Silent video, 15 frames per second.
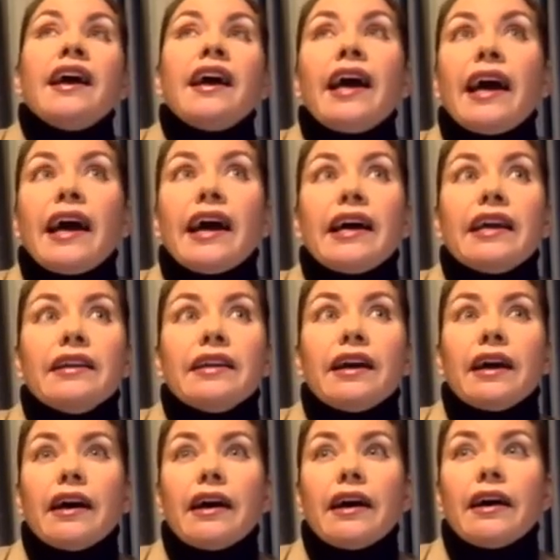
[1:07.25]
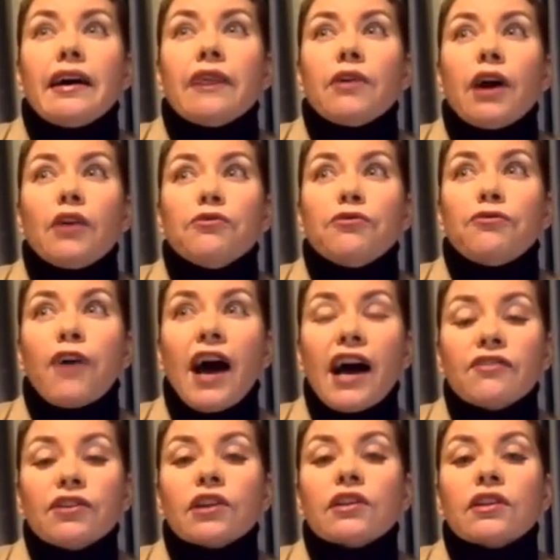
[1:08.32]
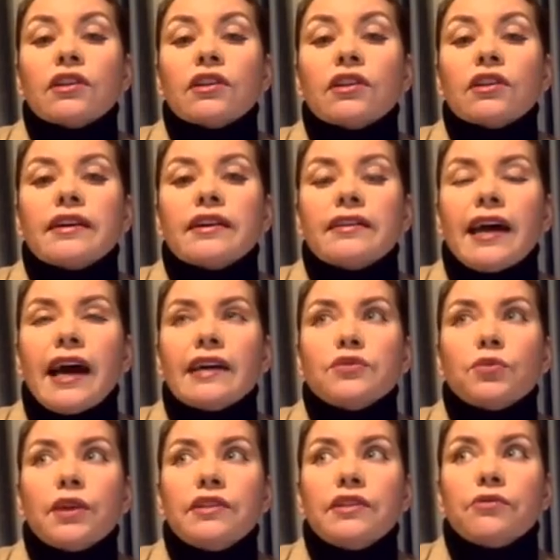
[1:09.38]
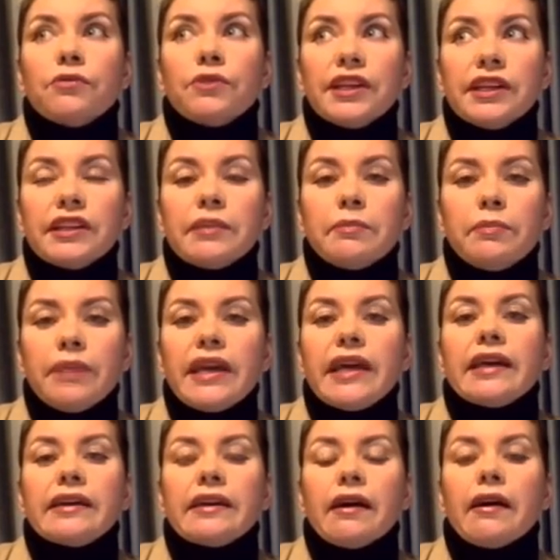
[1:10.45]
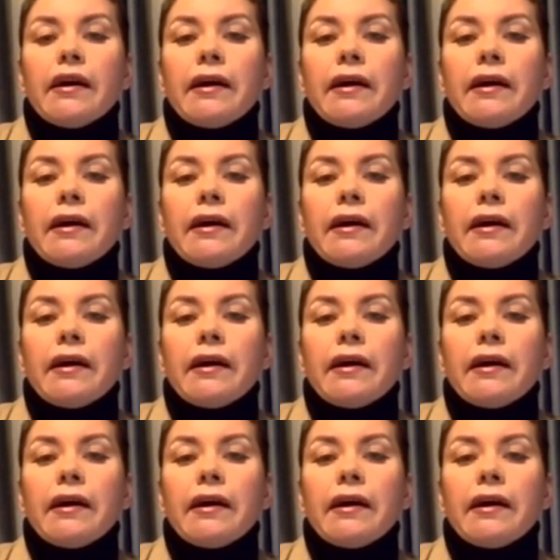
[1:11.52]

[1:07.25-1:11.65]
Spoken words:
And around 5 o'clock, that's when the really big